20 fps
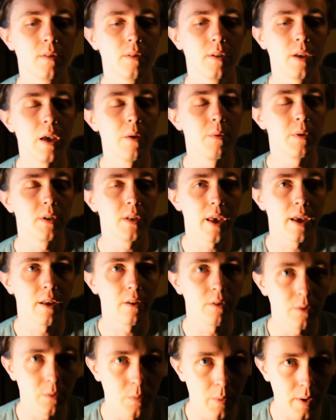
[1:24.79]
it was
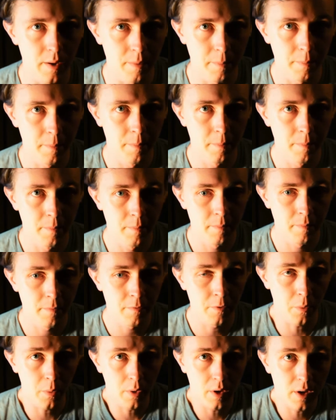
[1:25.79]
handled well
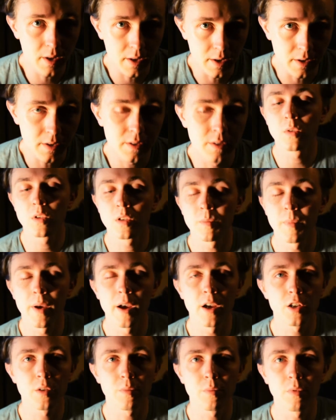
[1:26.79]
for what it is.
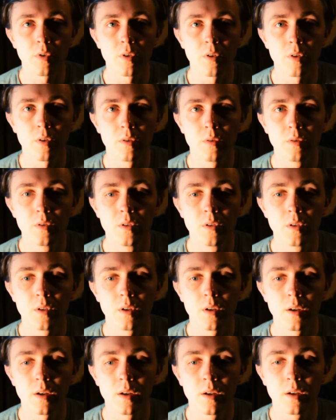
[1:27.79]
Smash Bros.
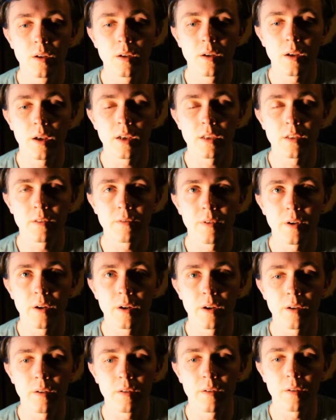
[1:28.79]
has a
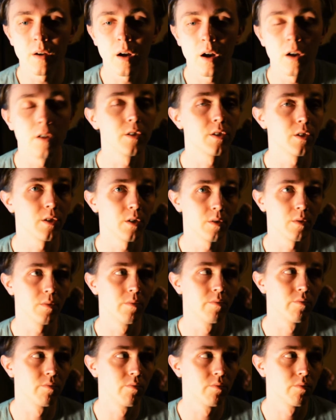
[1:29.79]
very, also,
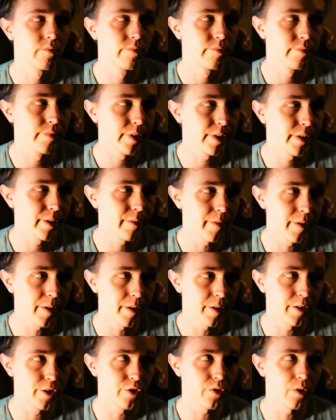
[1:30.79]
a
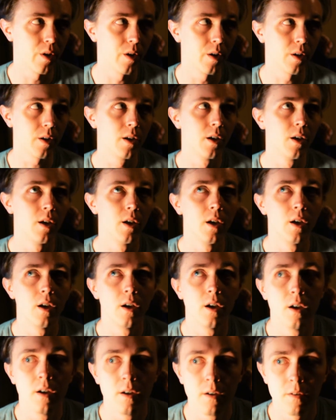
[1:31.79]
very strong
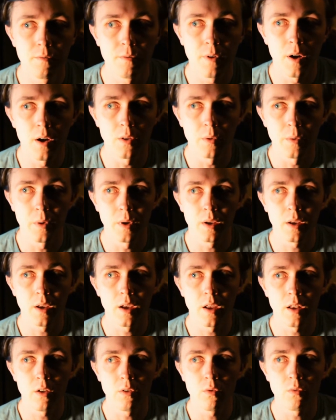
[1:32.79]
following,
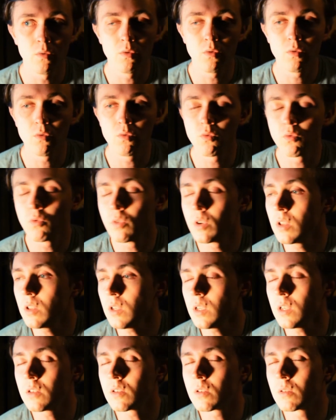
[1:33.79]
and you
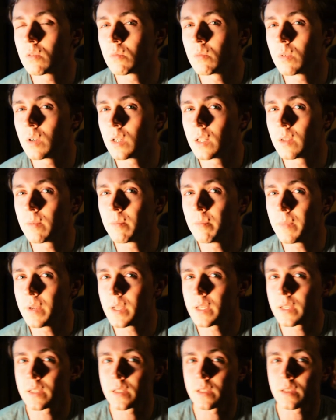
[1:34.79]
really don't want to
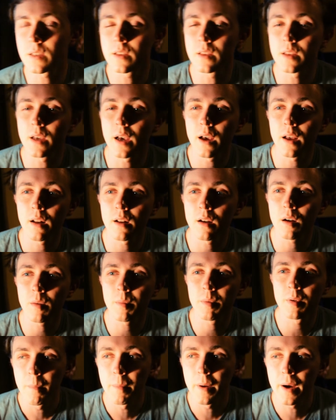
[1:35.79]
mess that
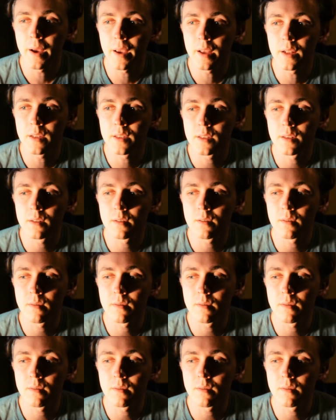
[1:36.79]
up, but it's